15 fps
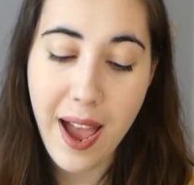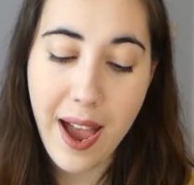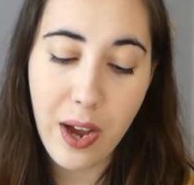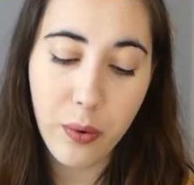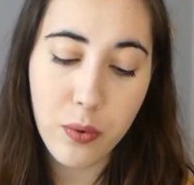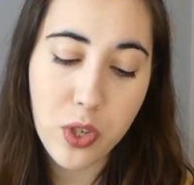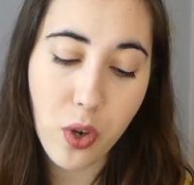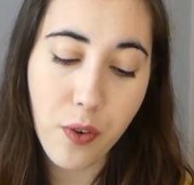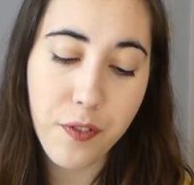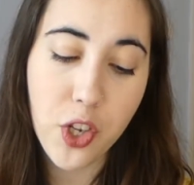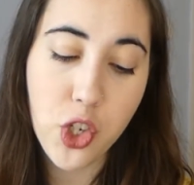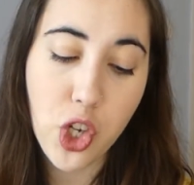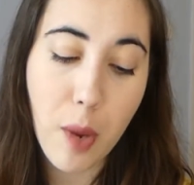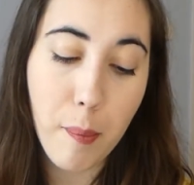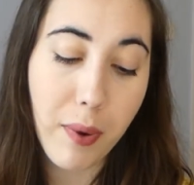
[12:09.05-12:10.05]
Out of the
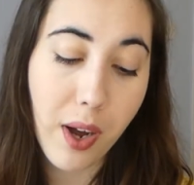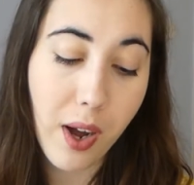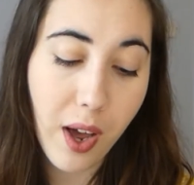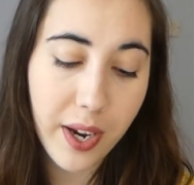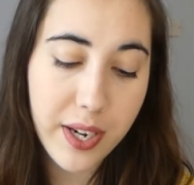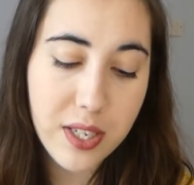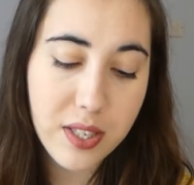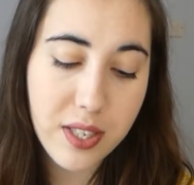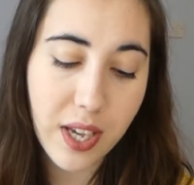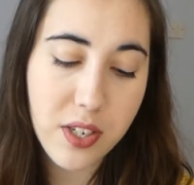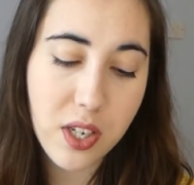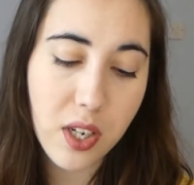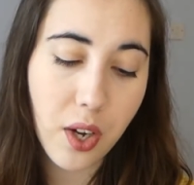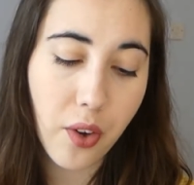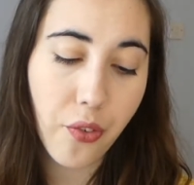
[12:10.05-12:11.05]
ChipLite
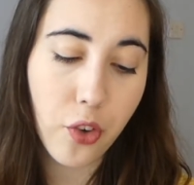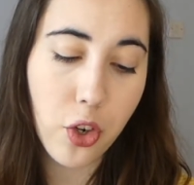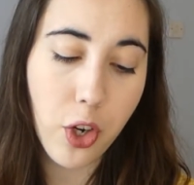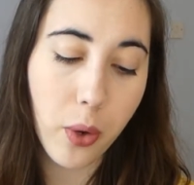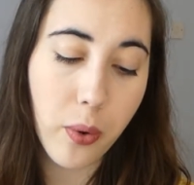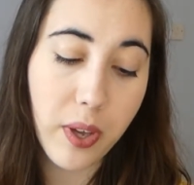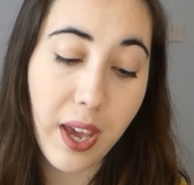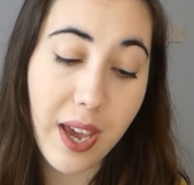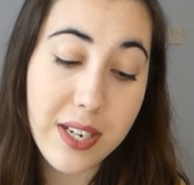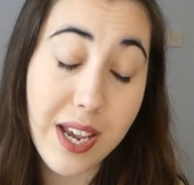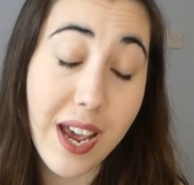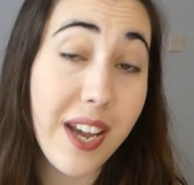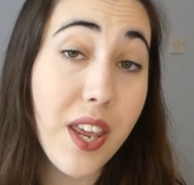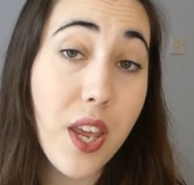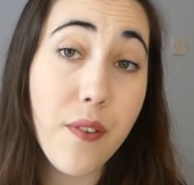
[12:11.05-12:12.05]
settings, you don't get
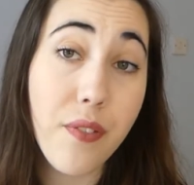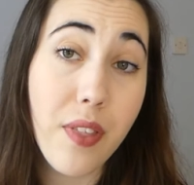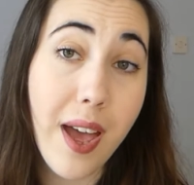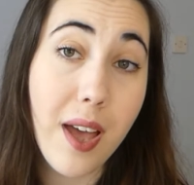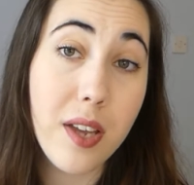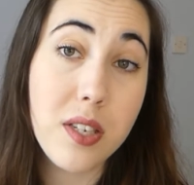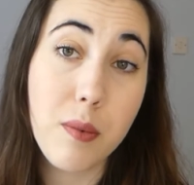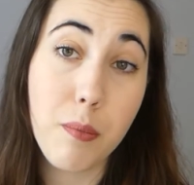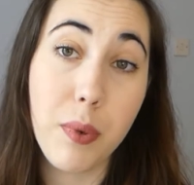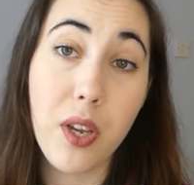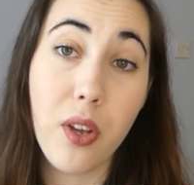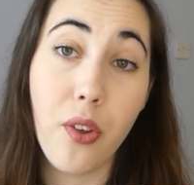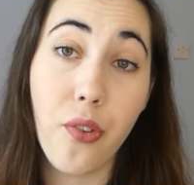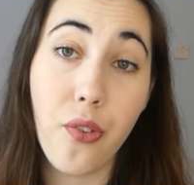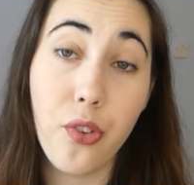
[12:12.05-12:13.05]
any of that
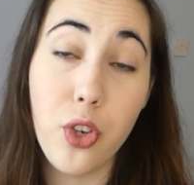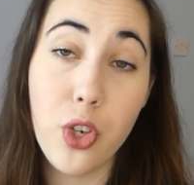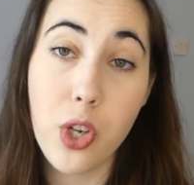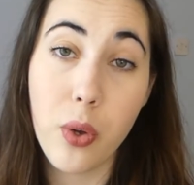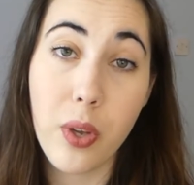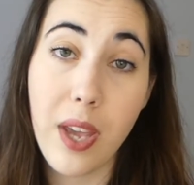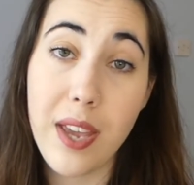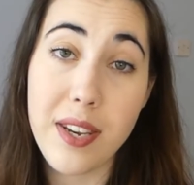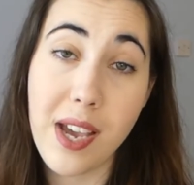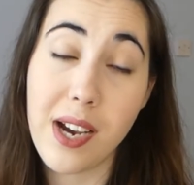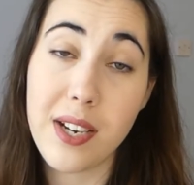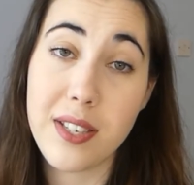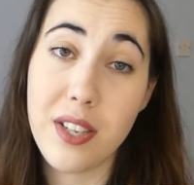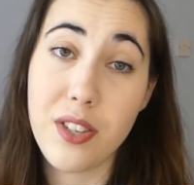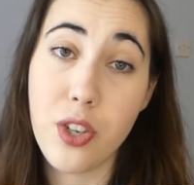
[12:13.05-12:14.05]
because you don't get
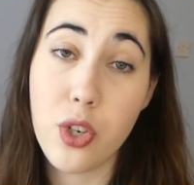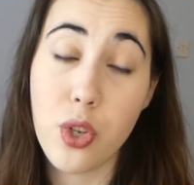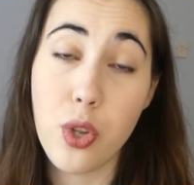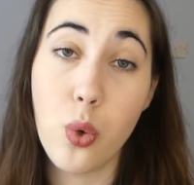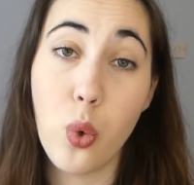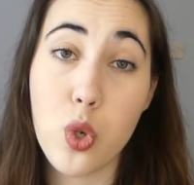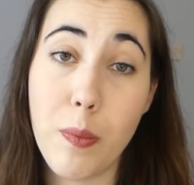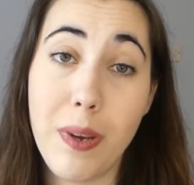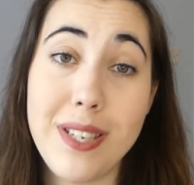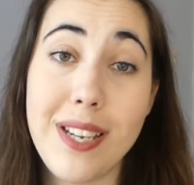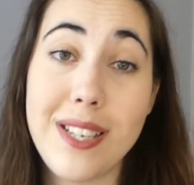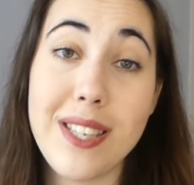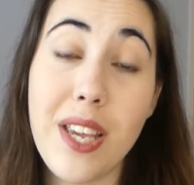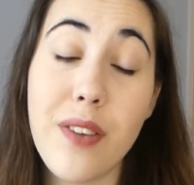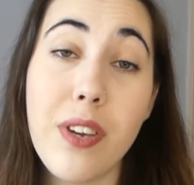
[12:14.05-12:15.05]
access to the
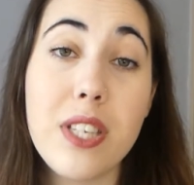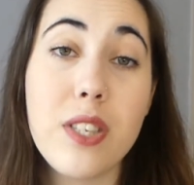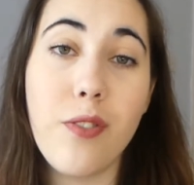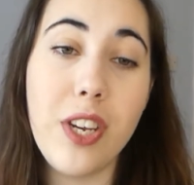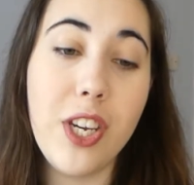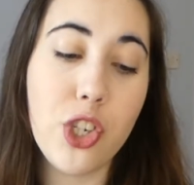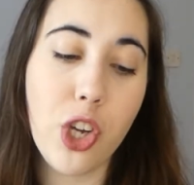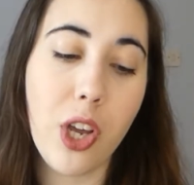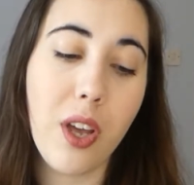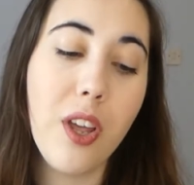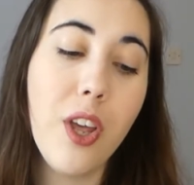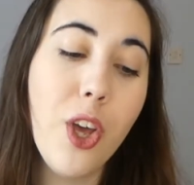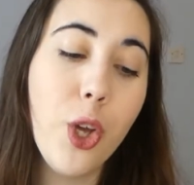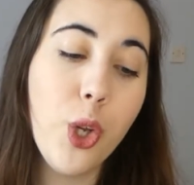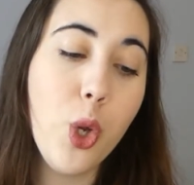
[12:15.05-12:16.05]
automatic savings feature.
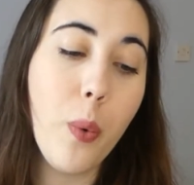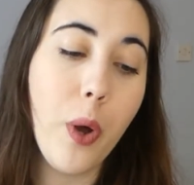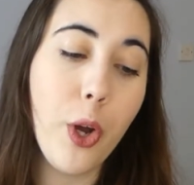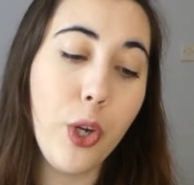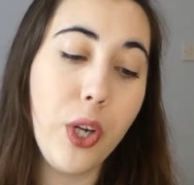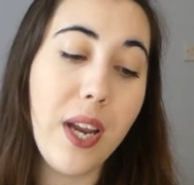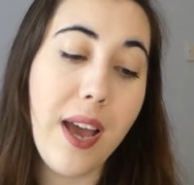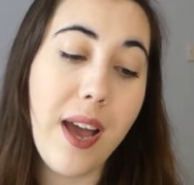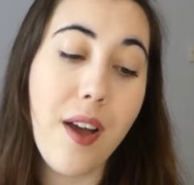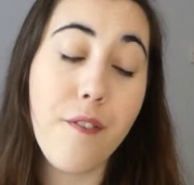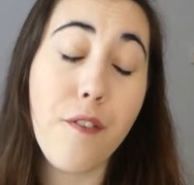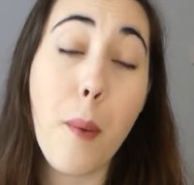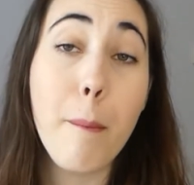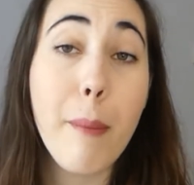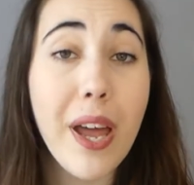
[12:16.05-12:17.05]
You only
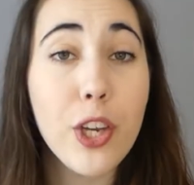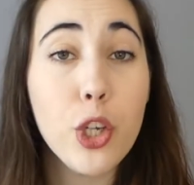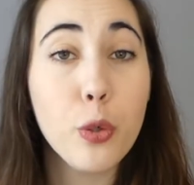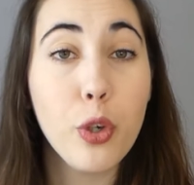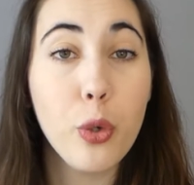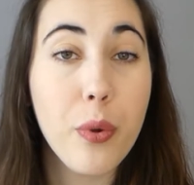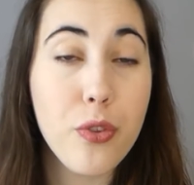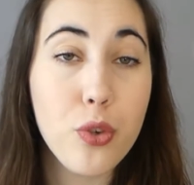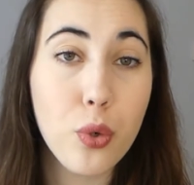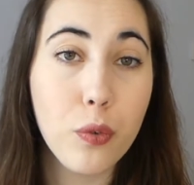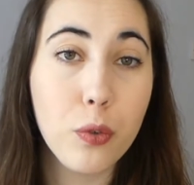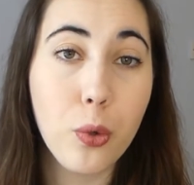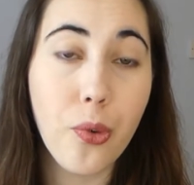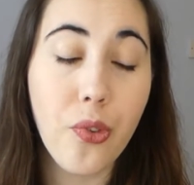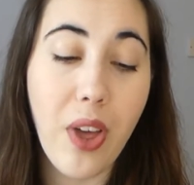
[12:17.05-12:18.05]
have manual
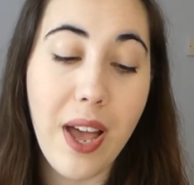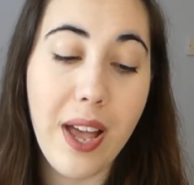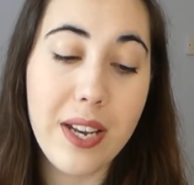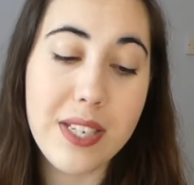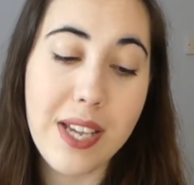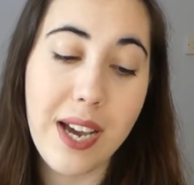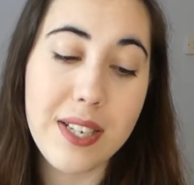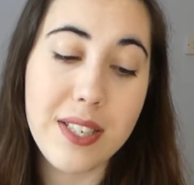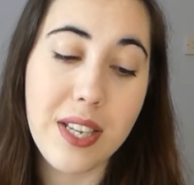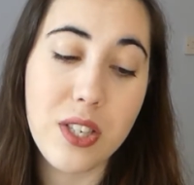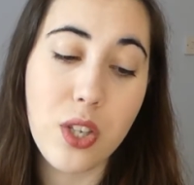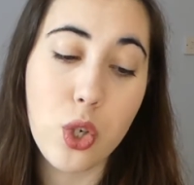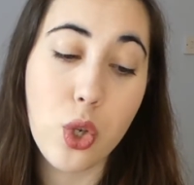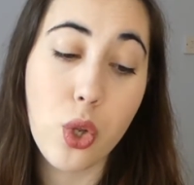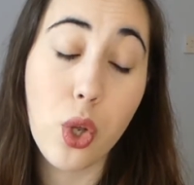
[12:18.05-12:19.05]
withdrawals and
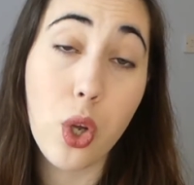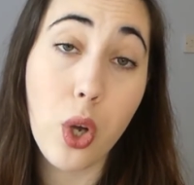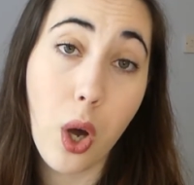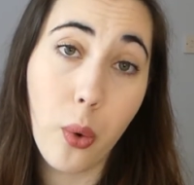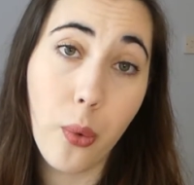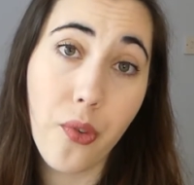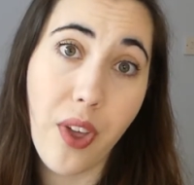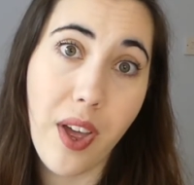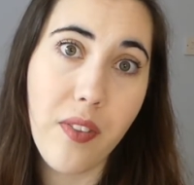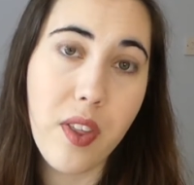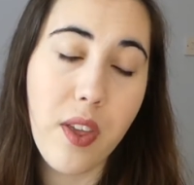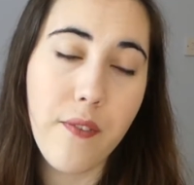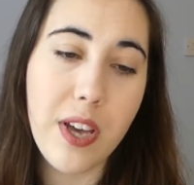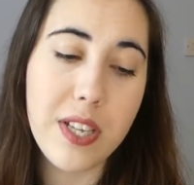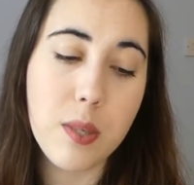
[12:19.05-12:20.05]
access to the goals and
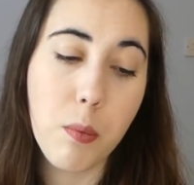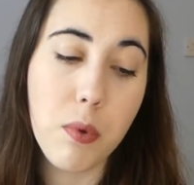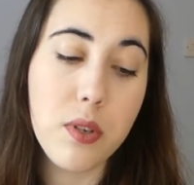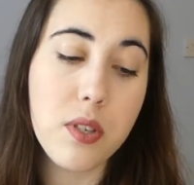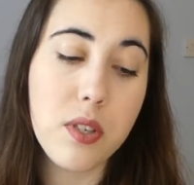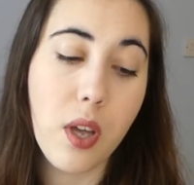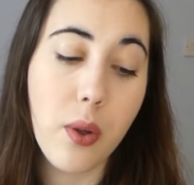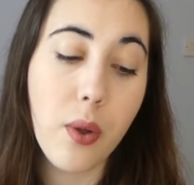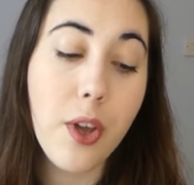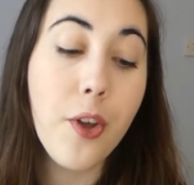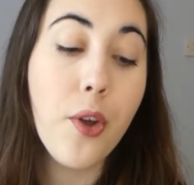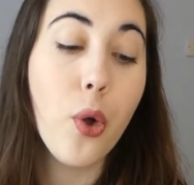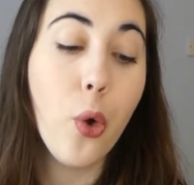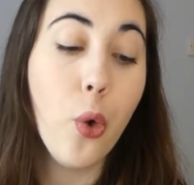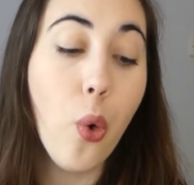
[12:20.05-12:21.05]
the investments. So
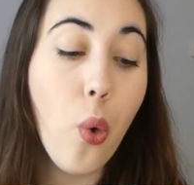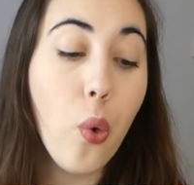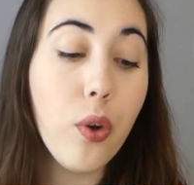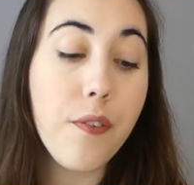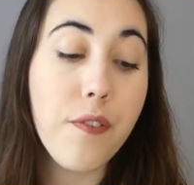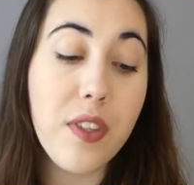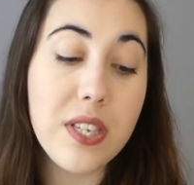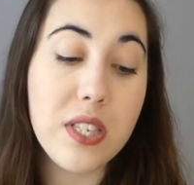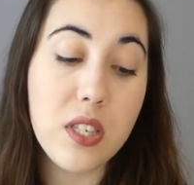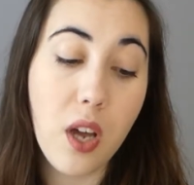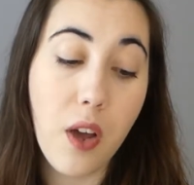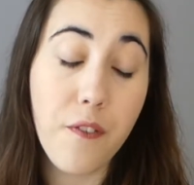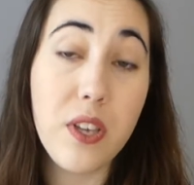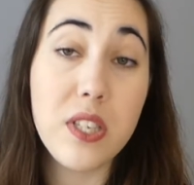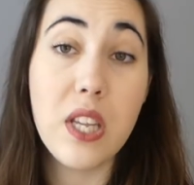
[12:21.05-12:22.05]
all of this
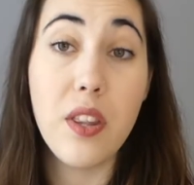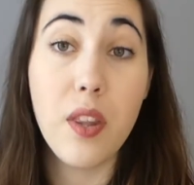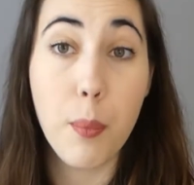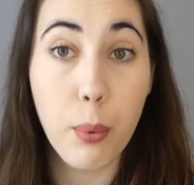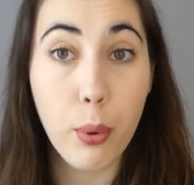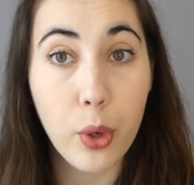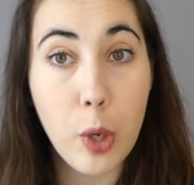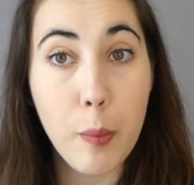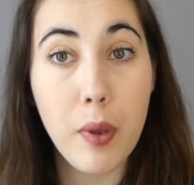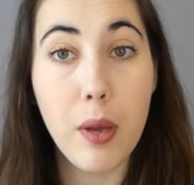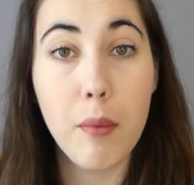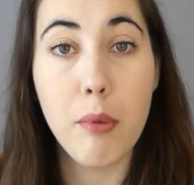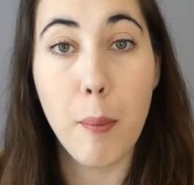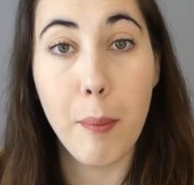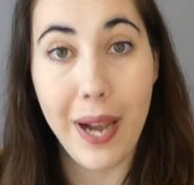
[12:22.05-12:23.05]
stuff is in the
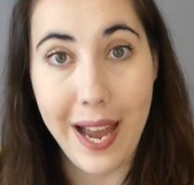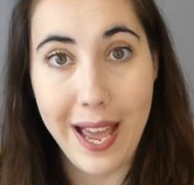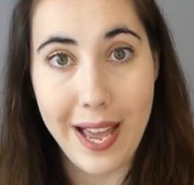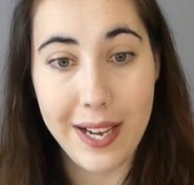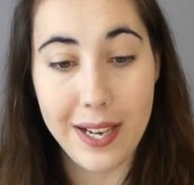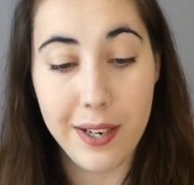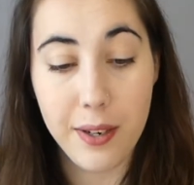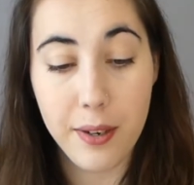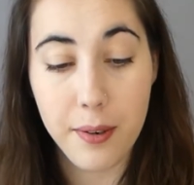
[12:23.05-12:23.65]
premium plan.